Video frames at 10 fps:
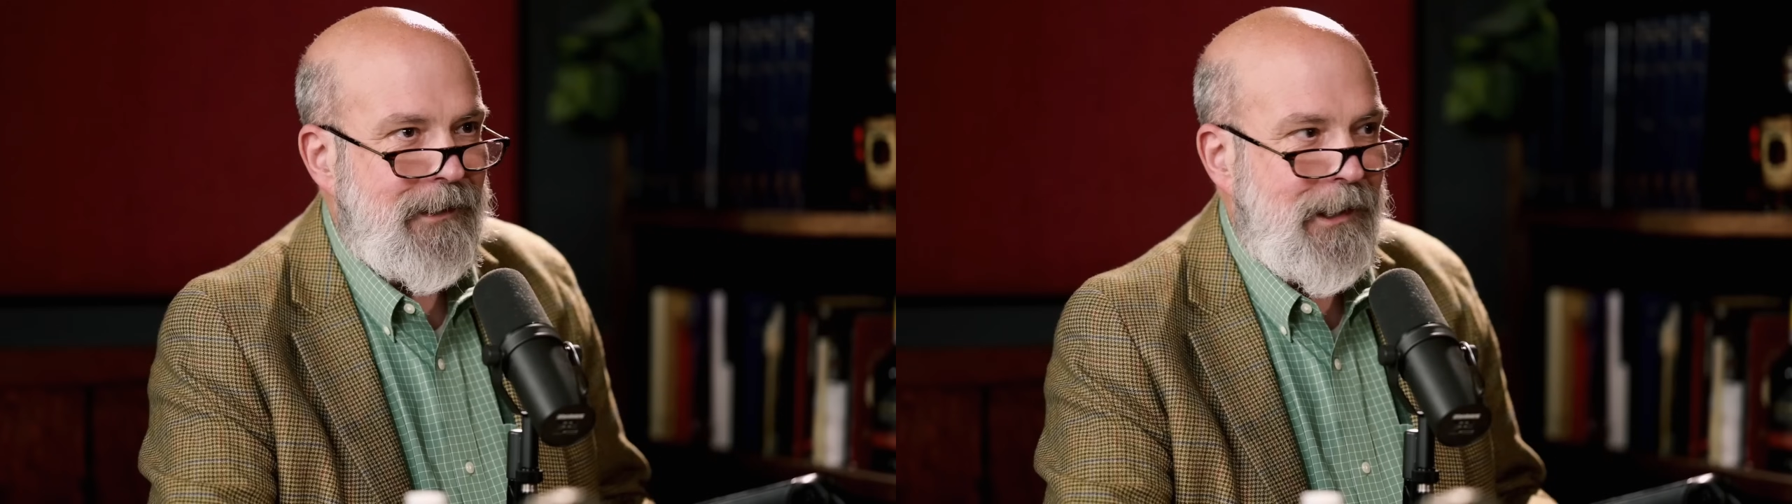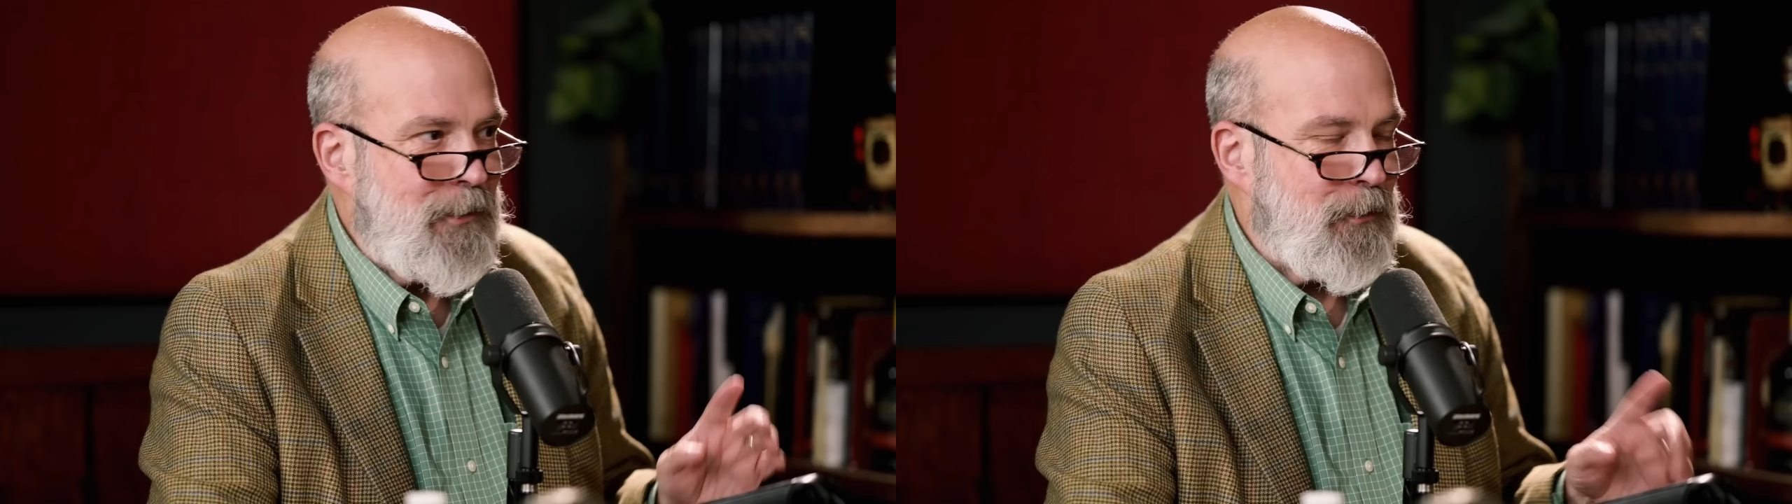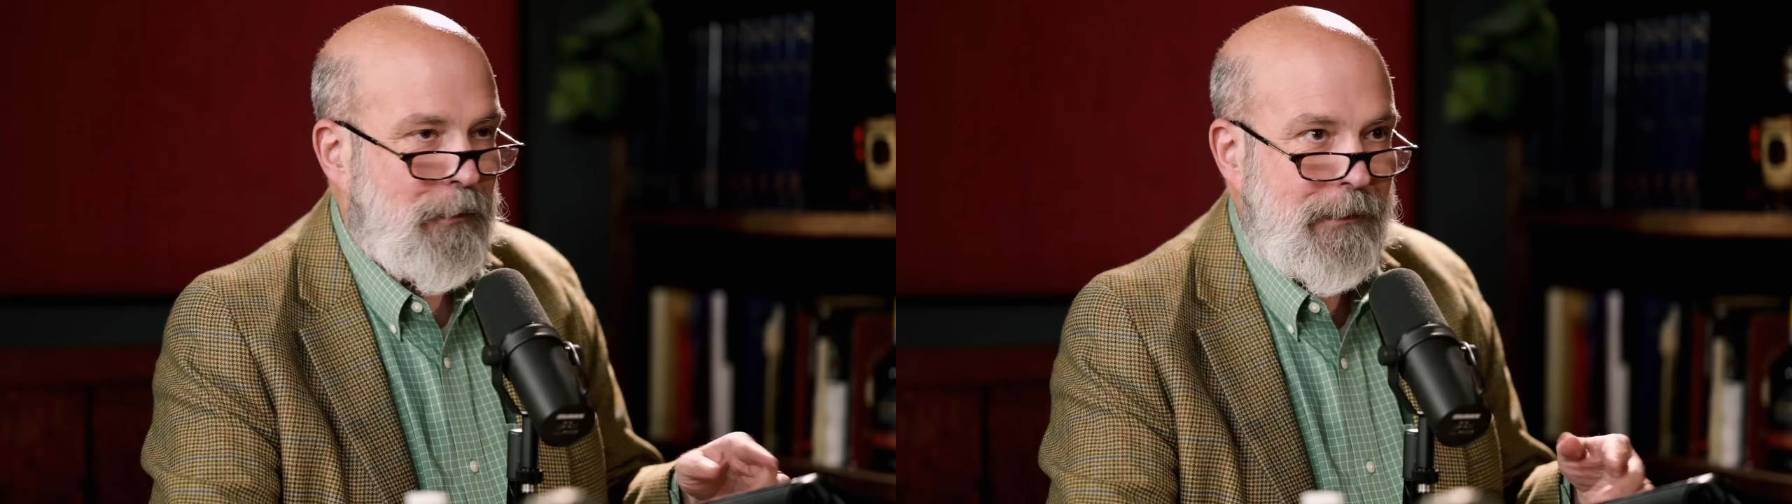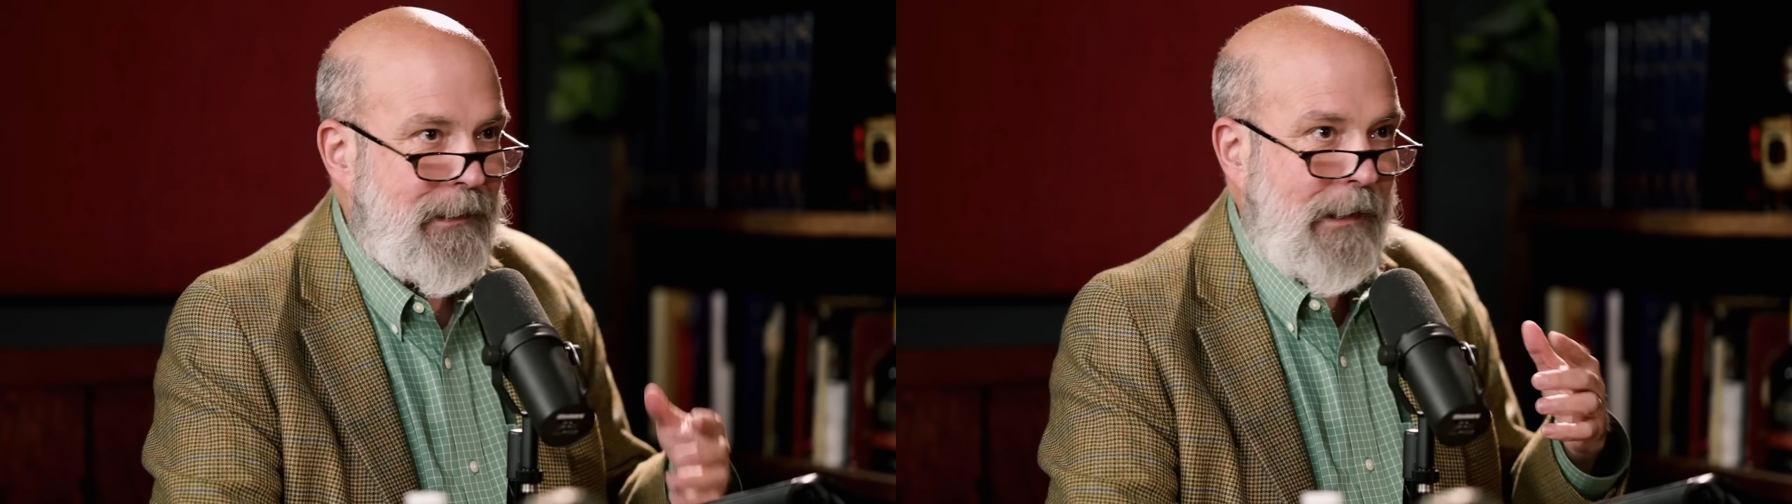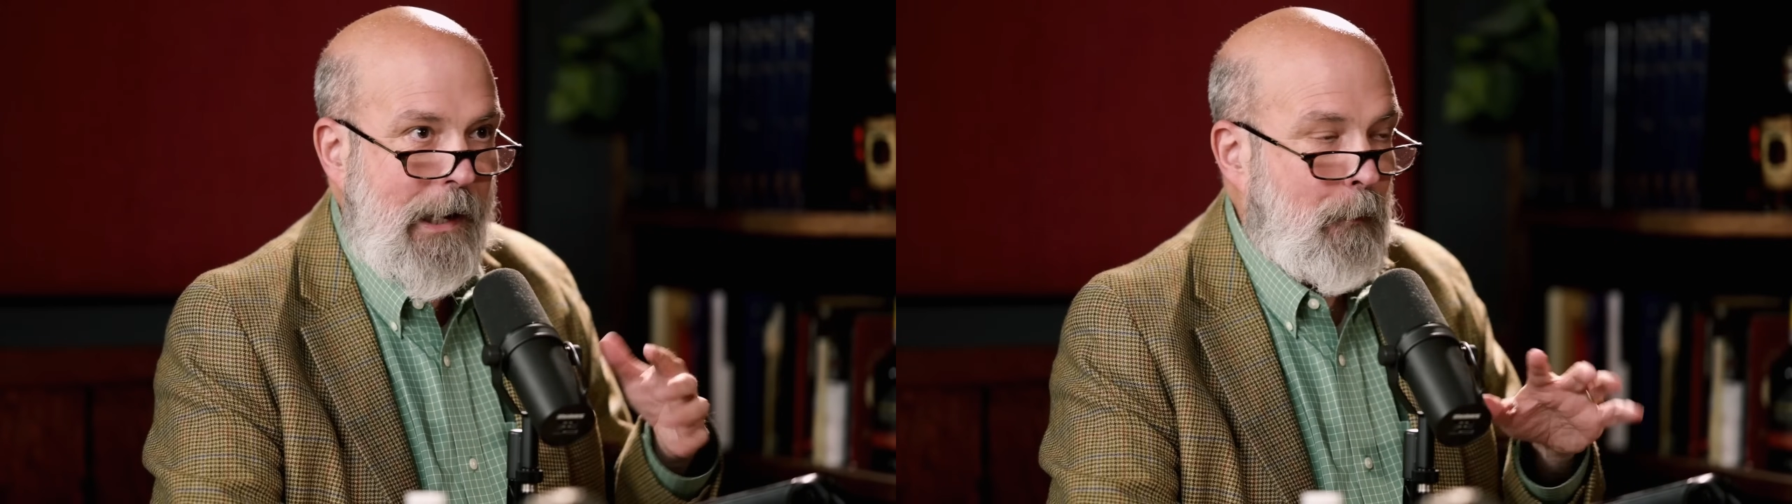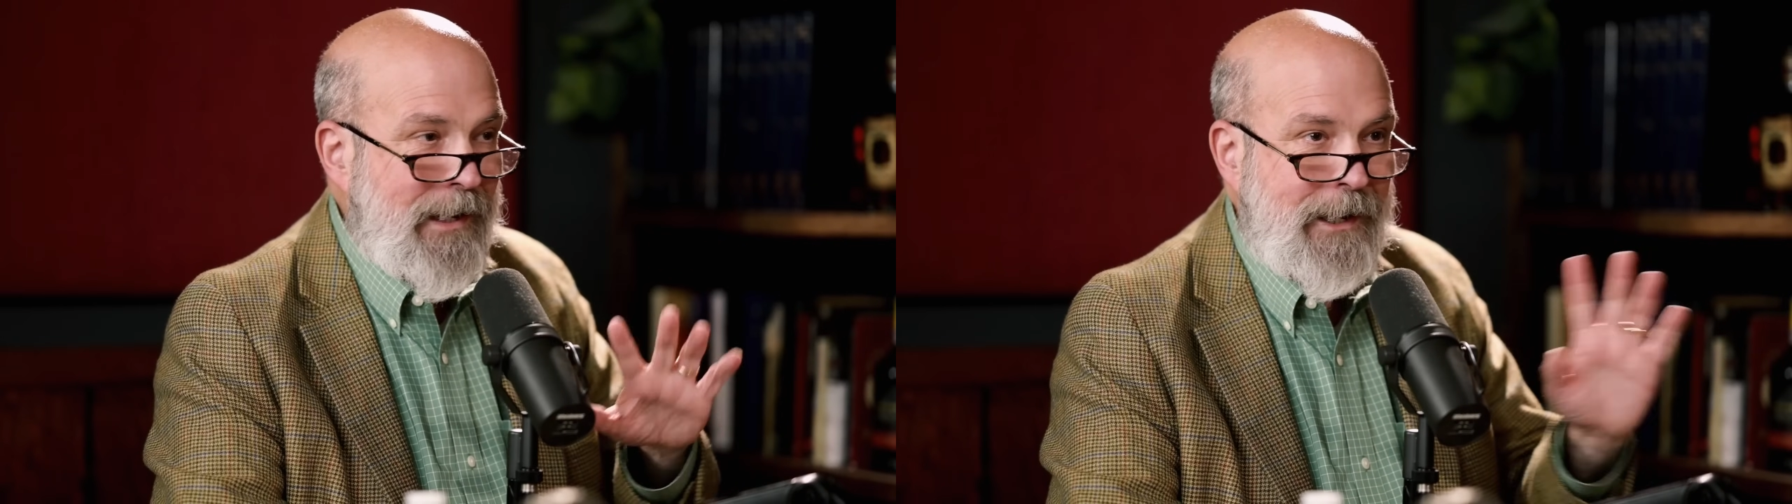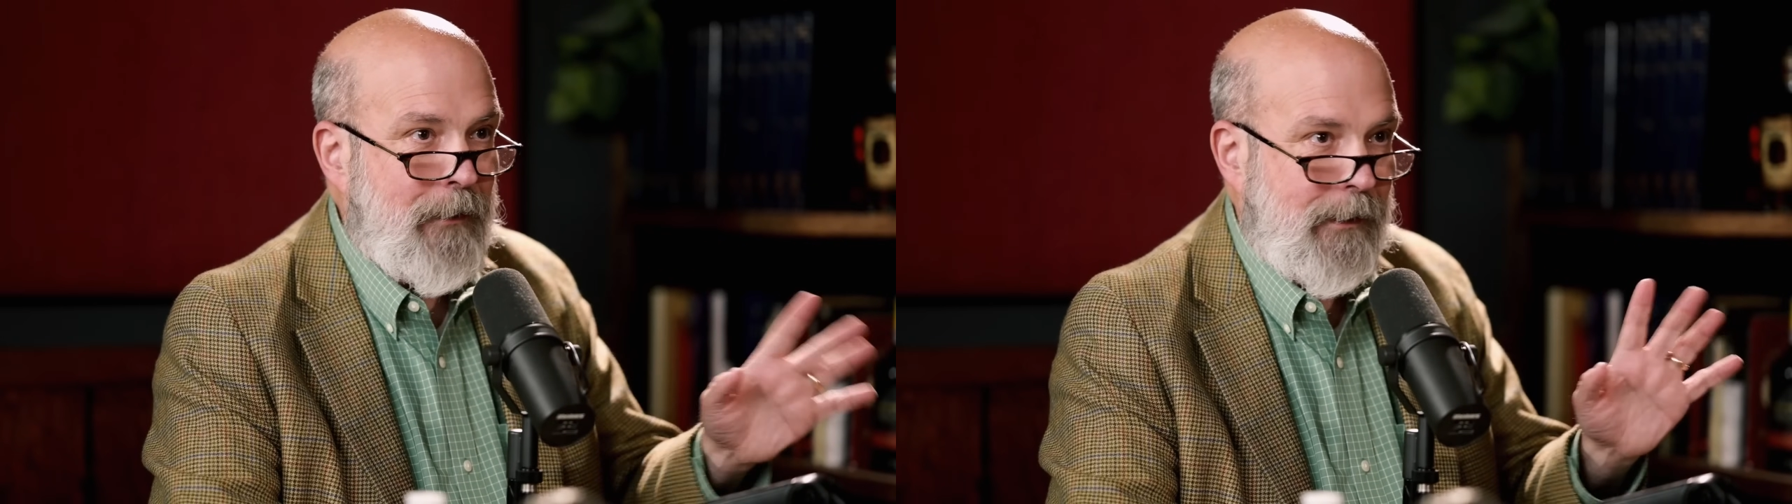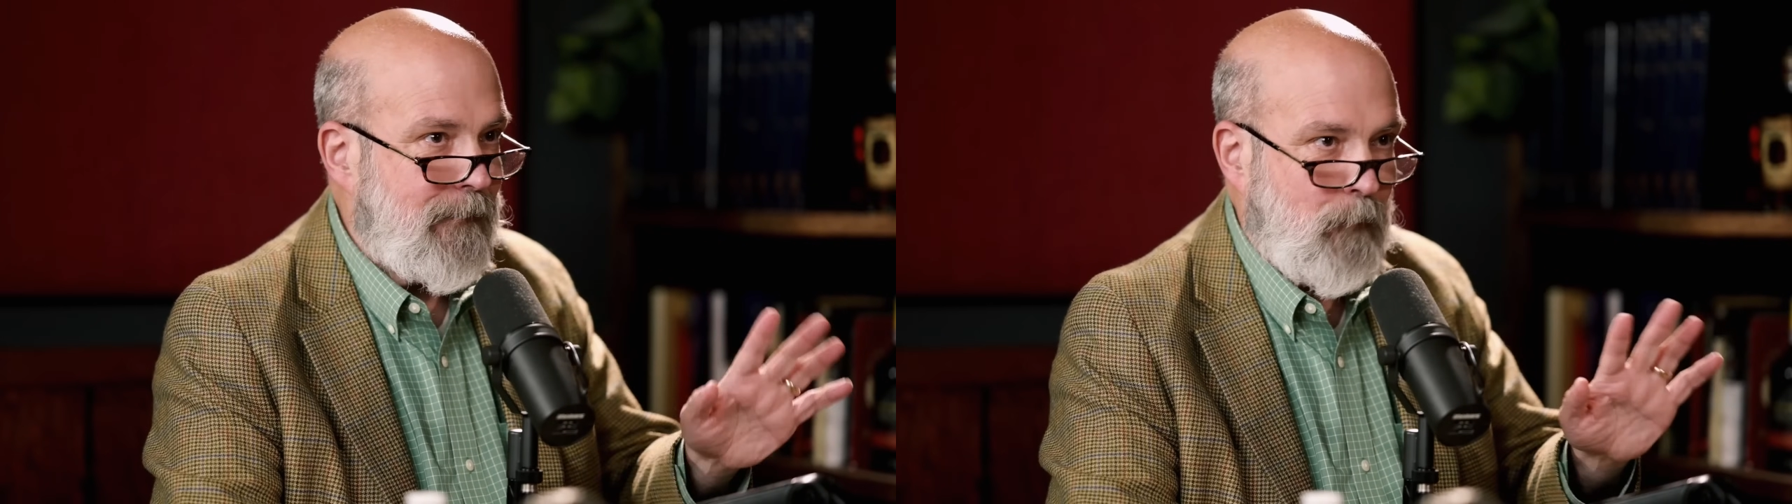In your clinic, and we hear it.